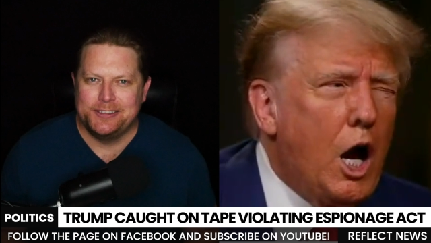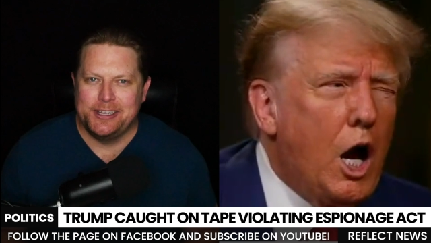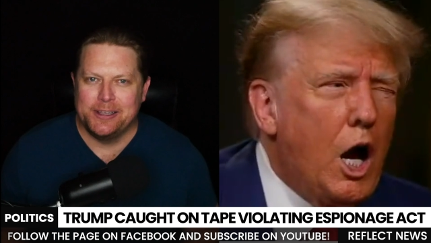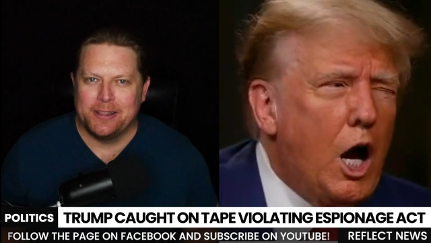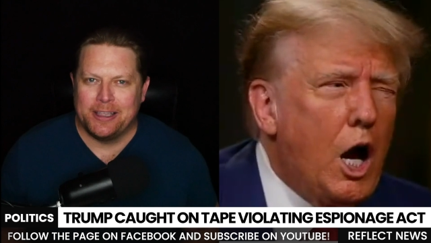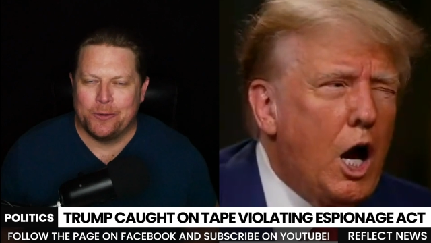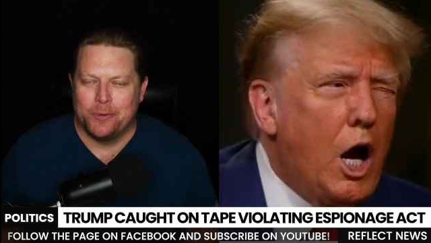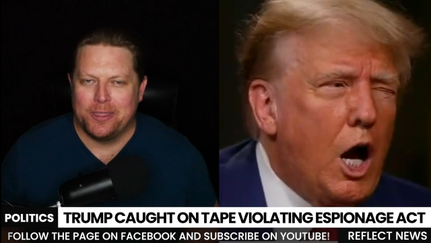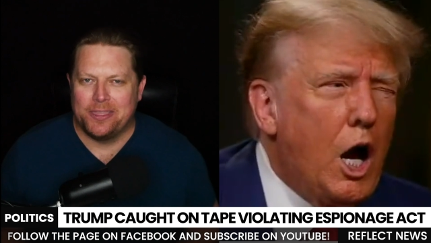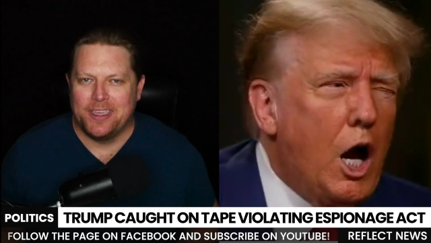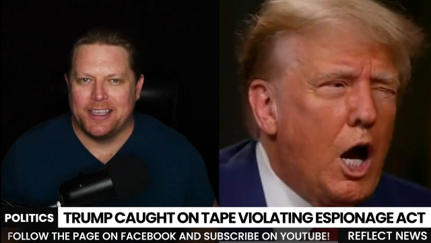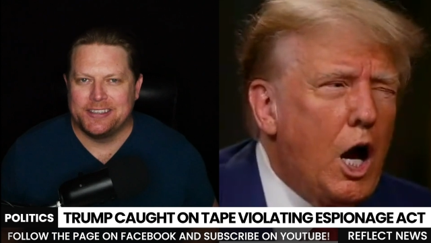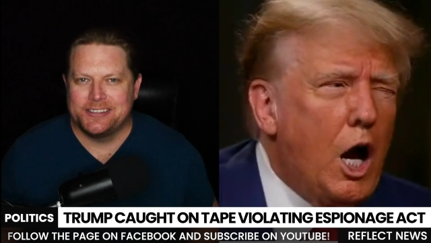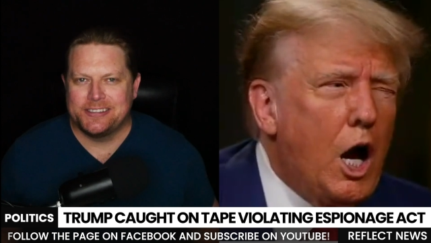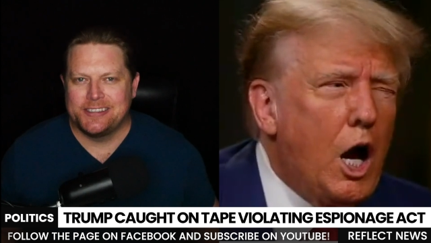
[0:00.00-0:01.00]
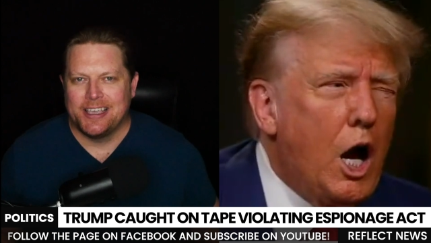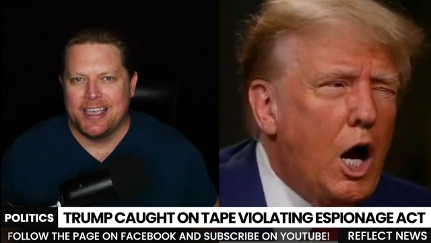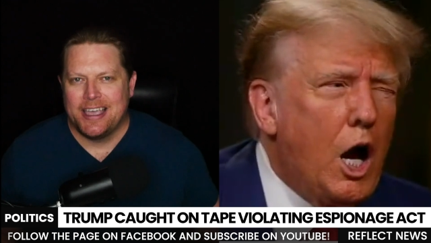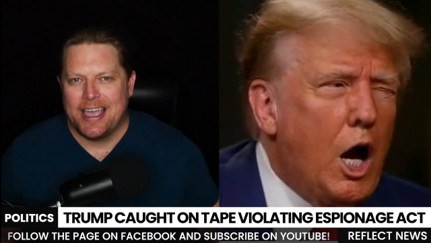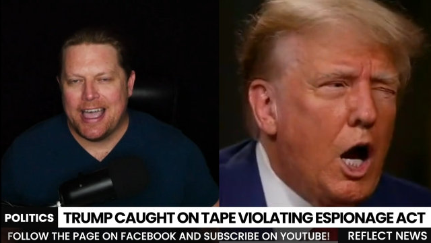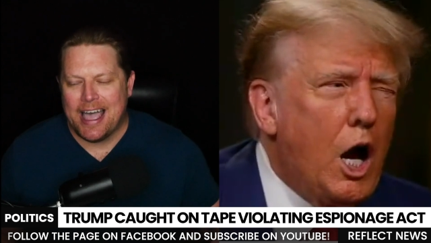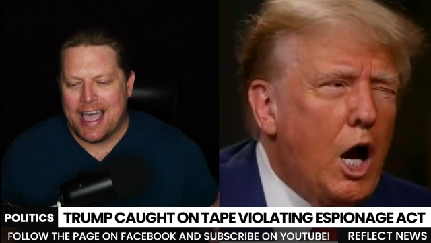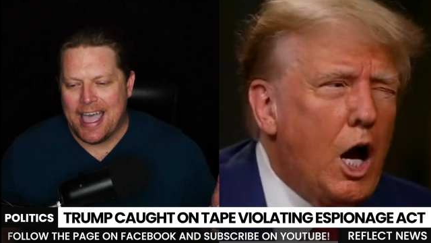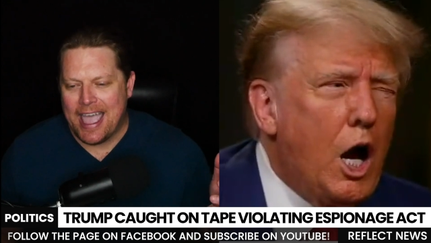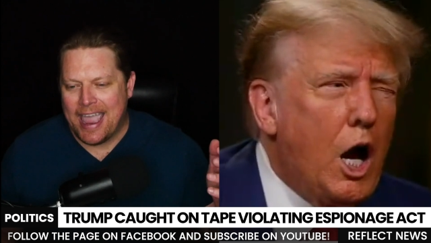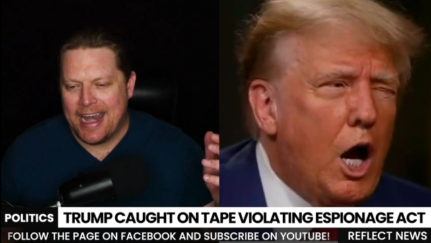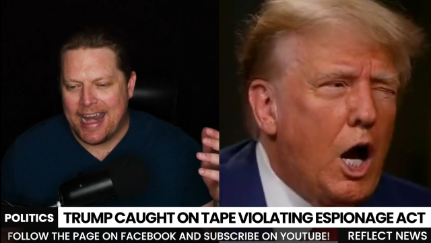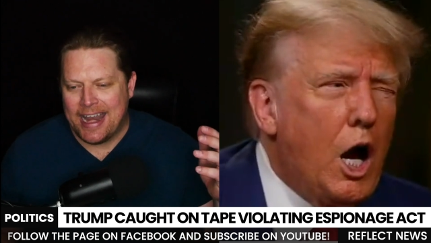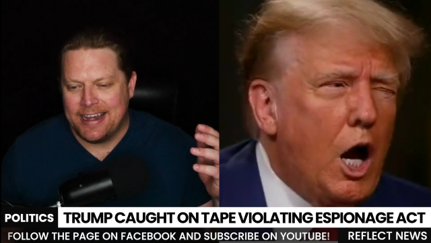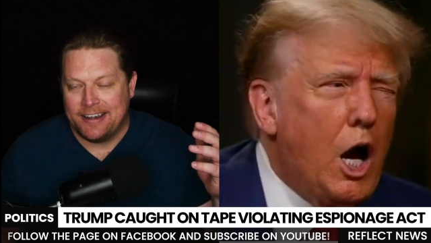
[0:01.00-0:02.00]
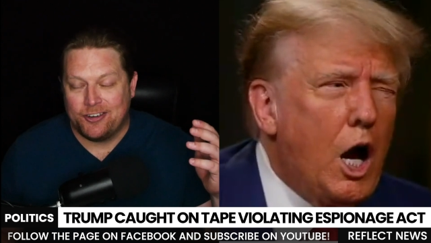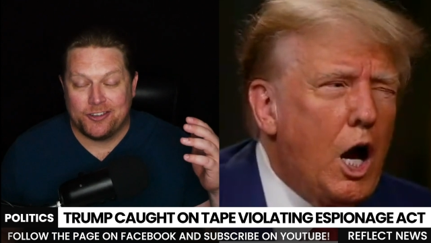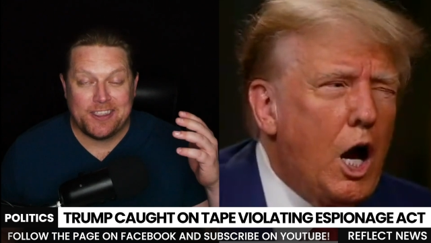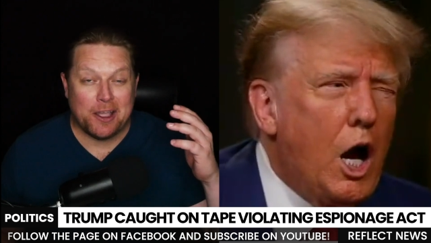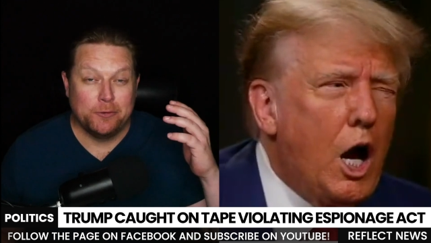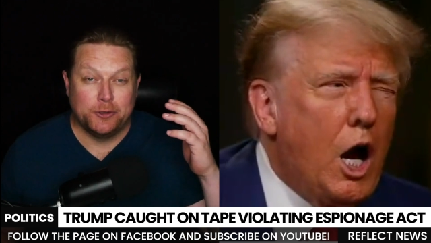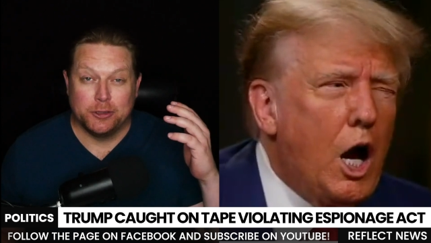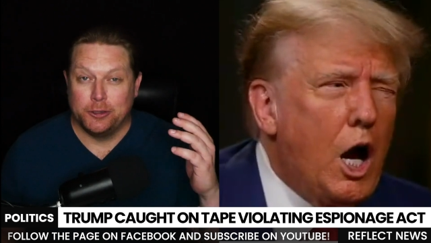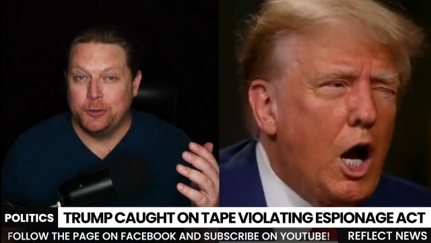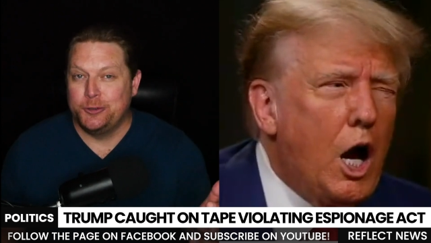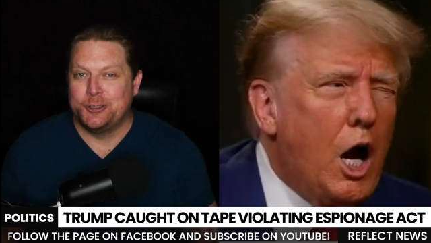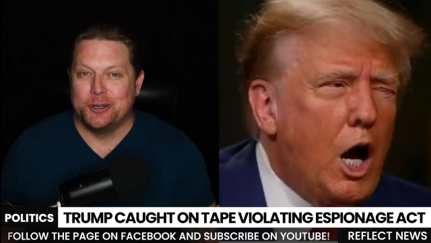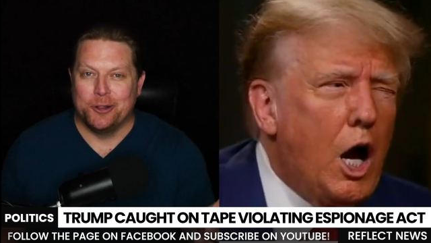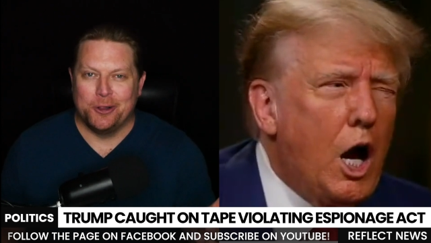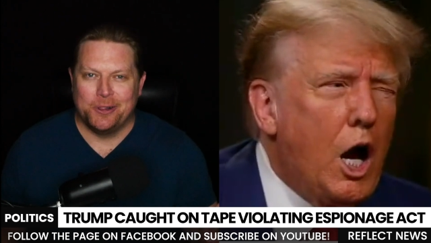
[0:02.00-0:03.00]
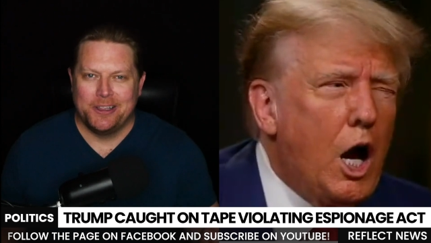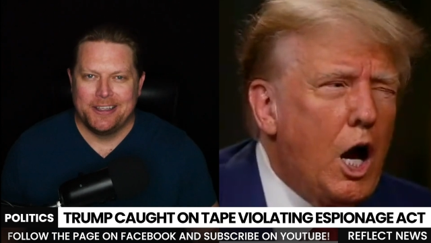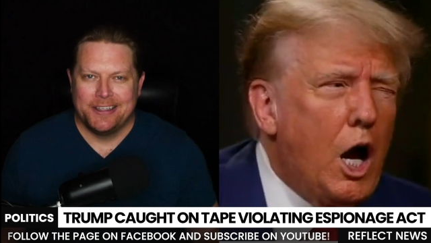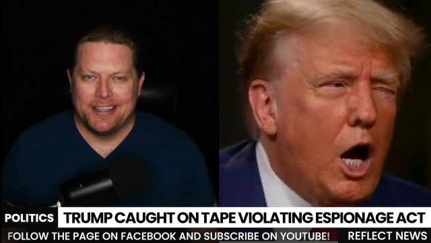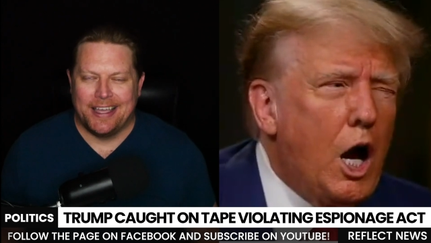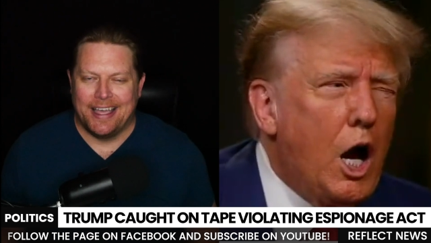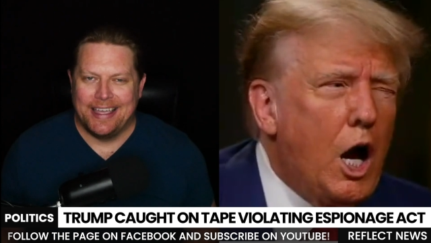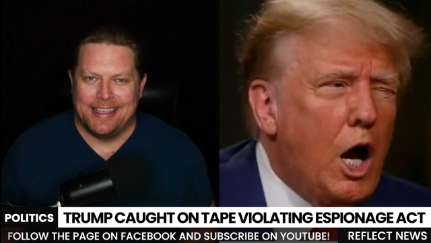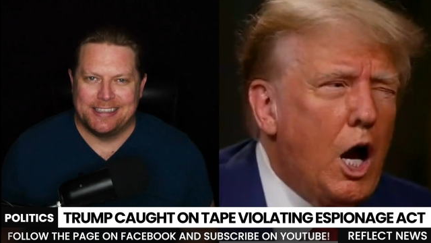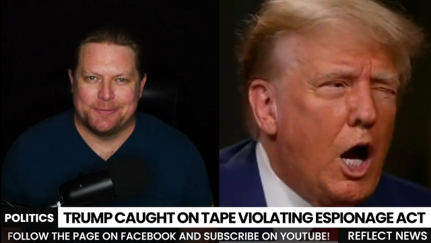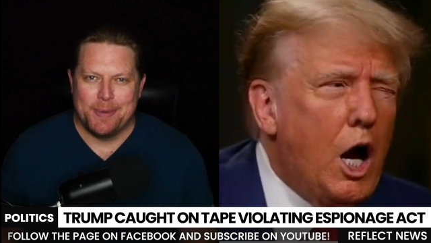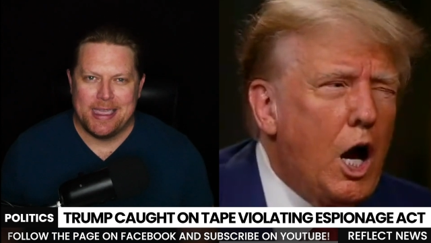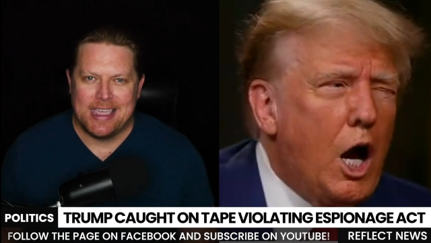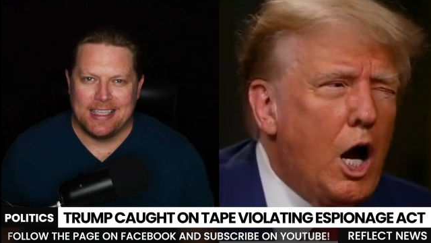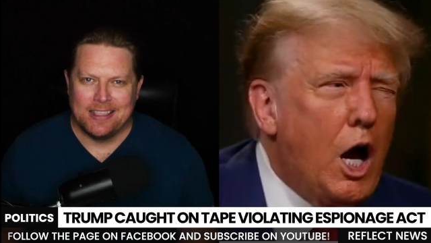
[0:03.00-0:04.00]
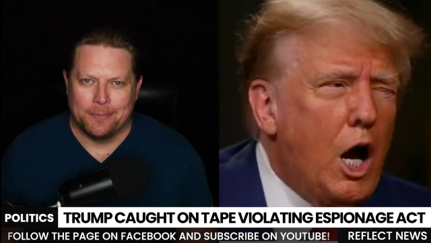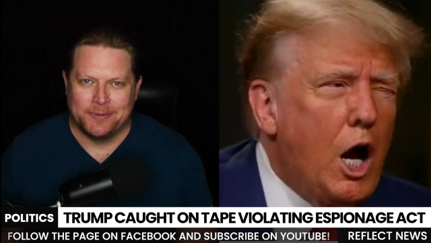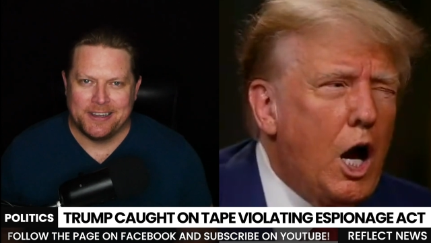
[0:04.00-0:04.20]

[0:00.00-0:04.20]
Speaker 1: dealing with this uh, and, and just how delusional uh, it's making them